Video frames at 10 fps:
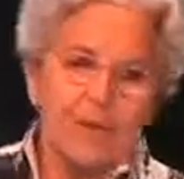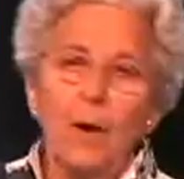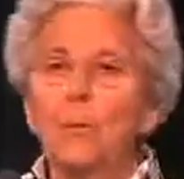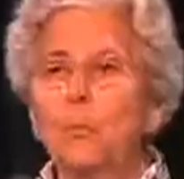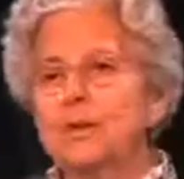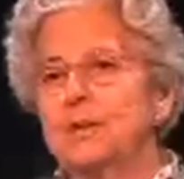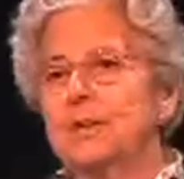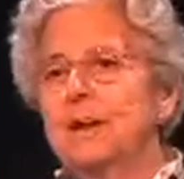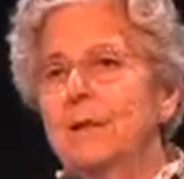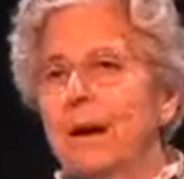
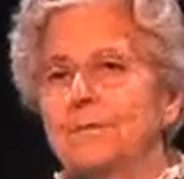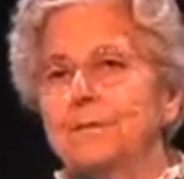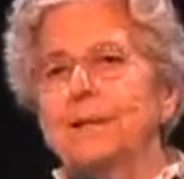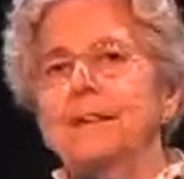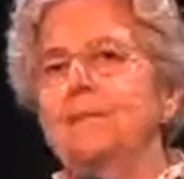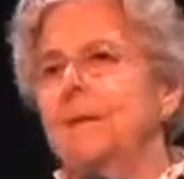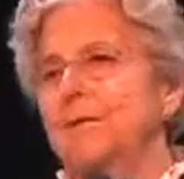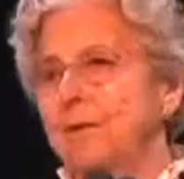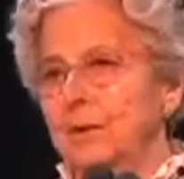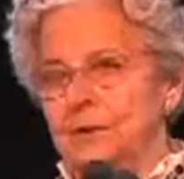which, forgive me
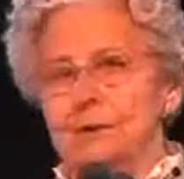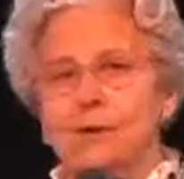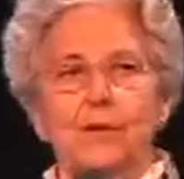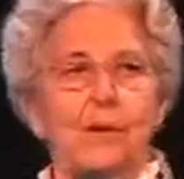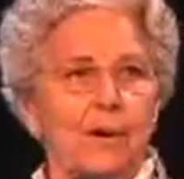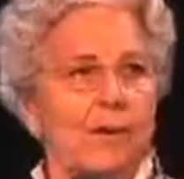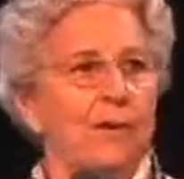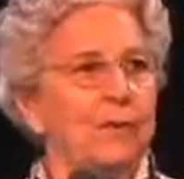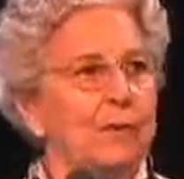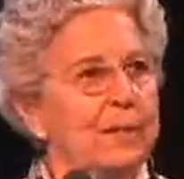for those of you that already
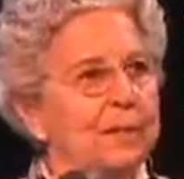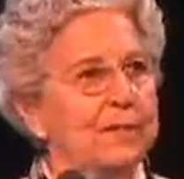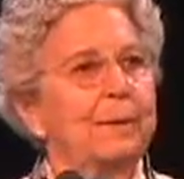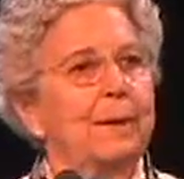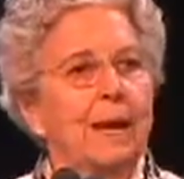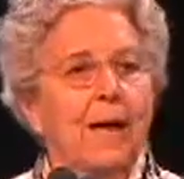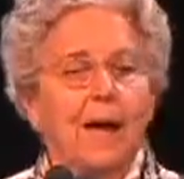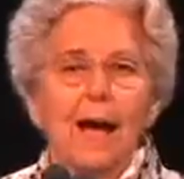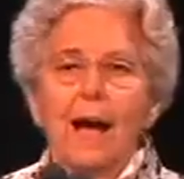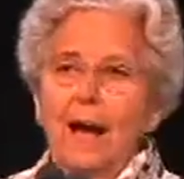know this, but
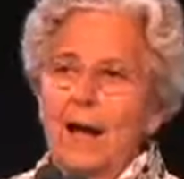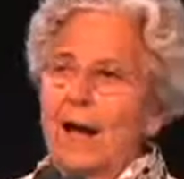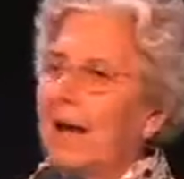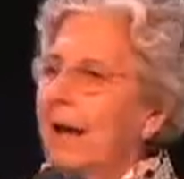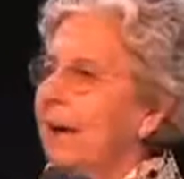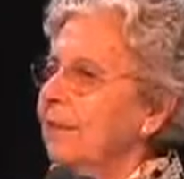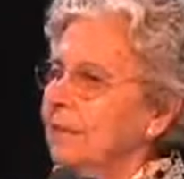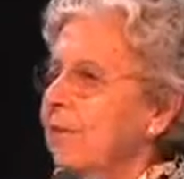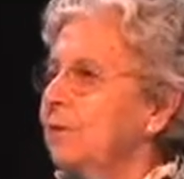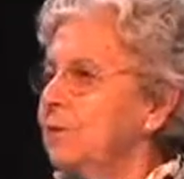I, I have a
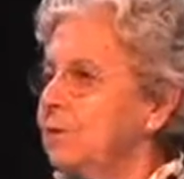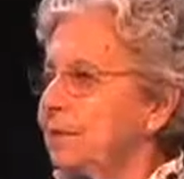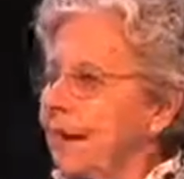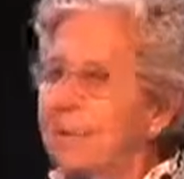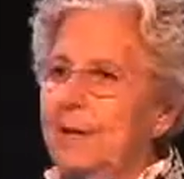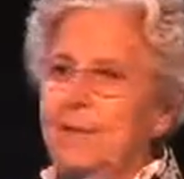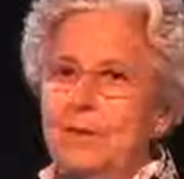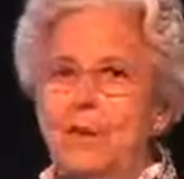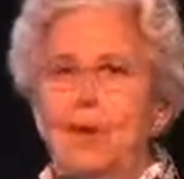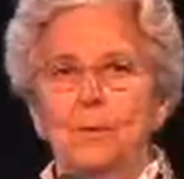huge family, and they're
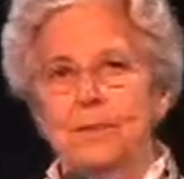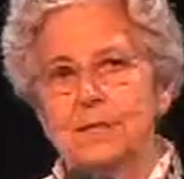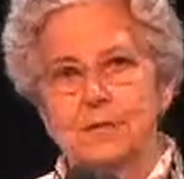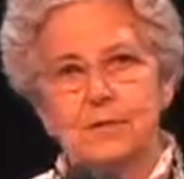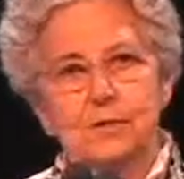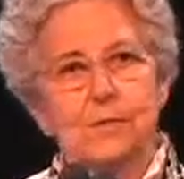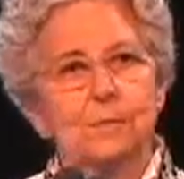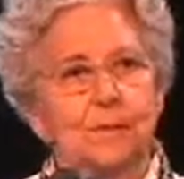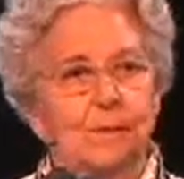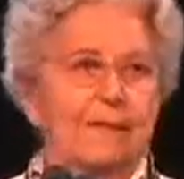always
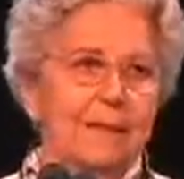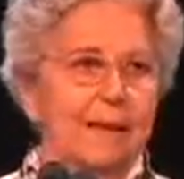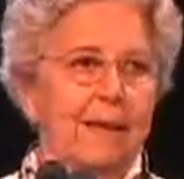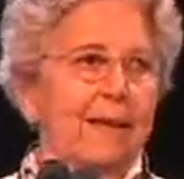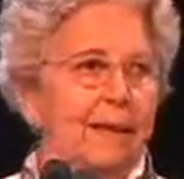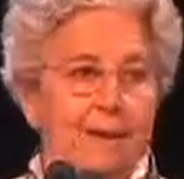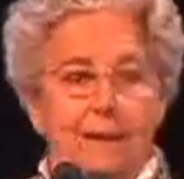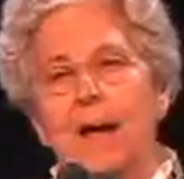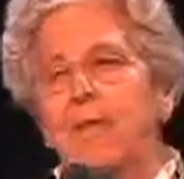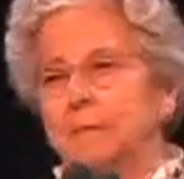assuming that the Hague, a
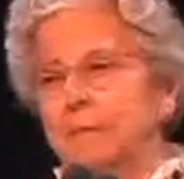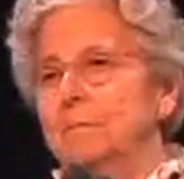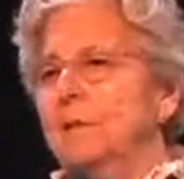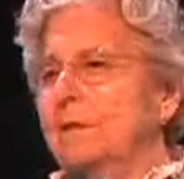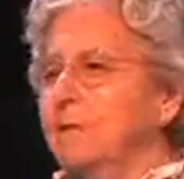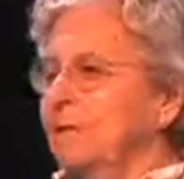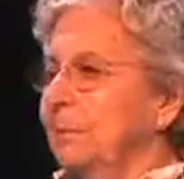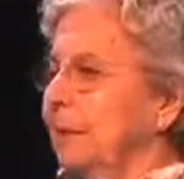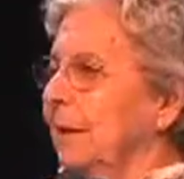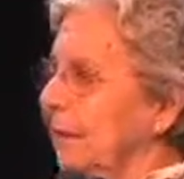lot of them,
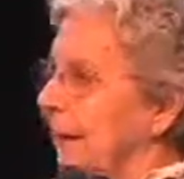assuming that the